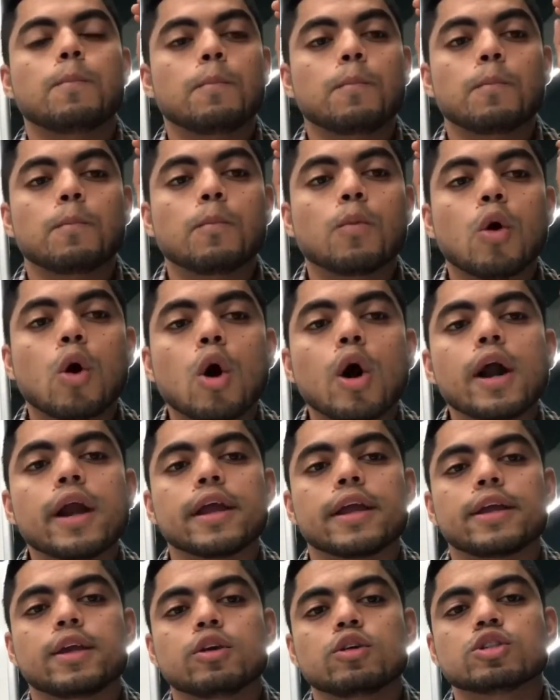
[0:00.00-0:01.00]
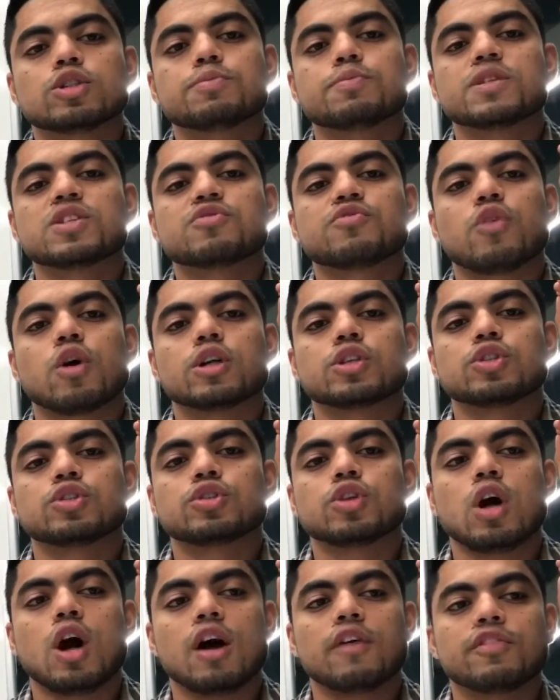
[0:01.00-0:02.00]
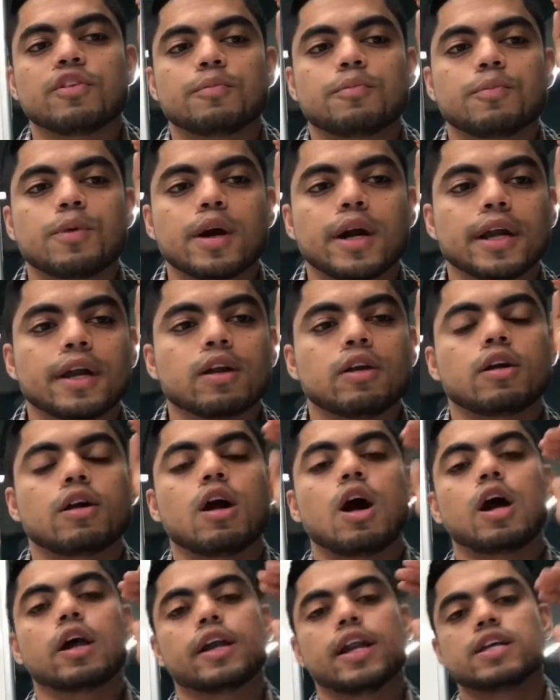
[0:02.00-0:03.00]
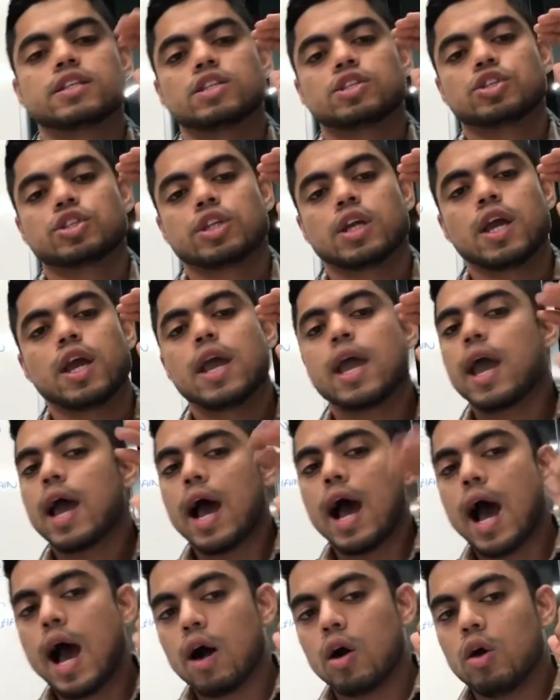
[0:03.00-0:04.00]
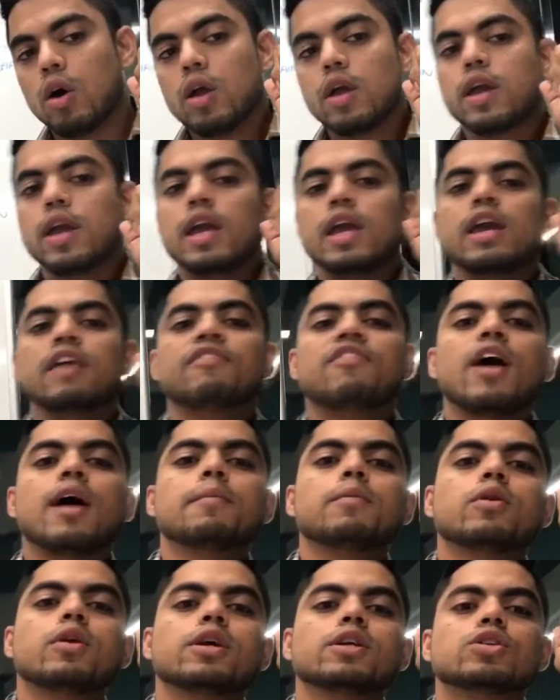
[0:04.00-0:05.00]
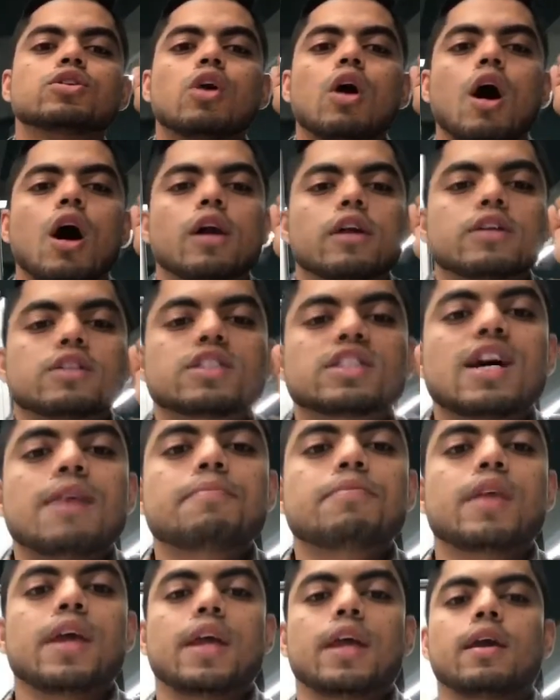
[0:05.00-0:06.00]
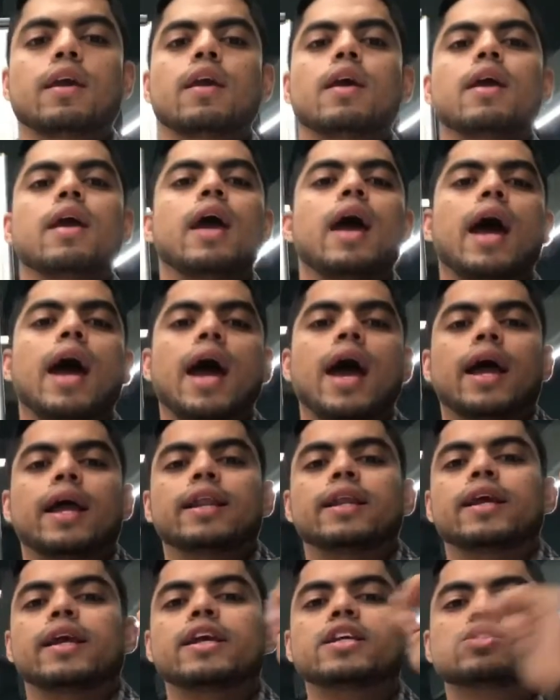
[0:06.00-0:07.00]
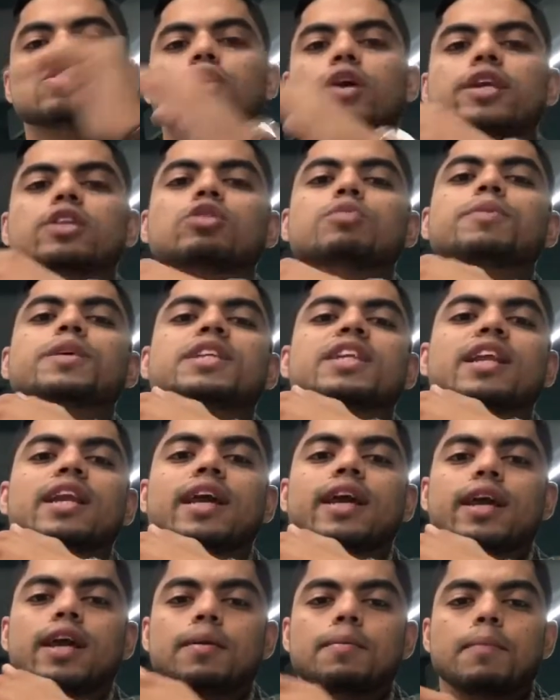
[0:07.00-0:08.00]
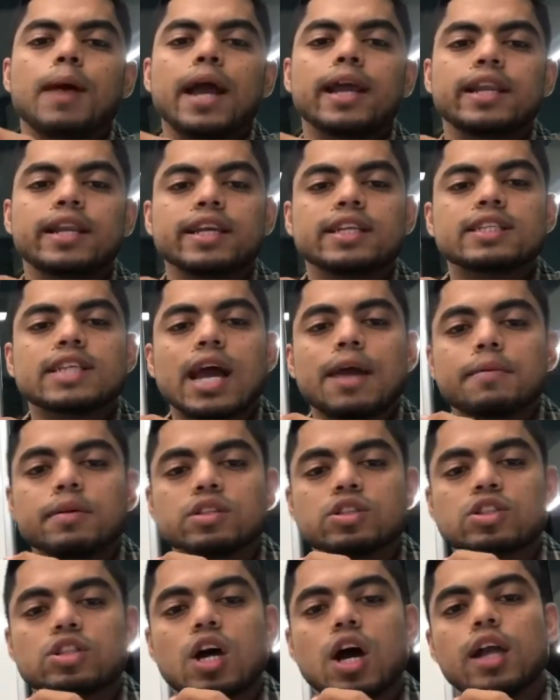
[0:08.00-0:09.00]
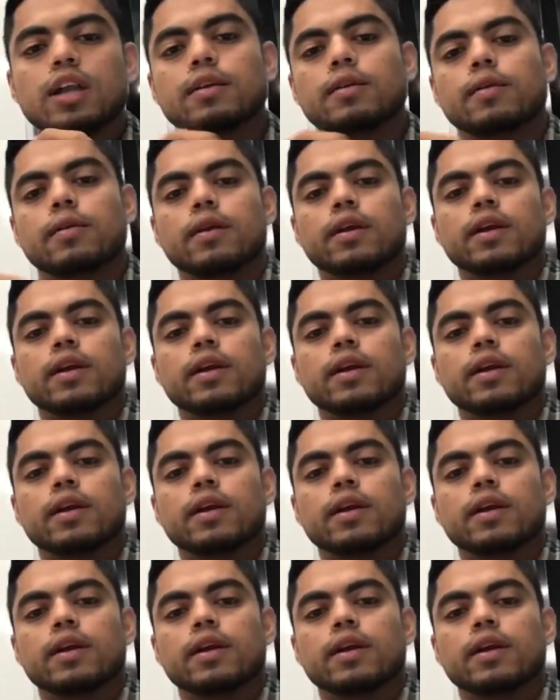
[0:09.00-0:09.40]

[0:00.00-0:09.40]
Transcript: more huge misfortune of the particular organization. How? If I'm going to order something and it's going to be delayed, my lead time is not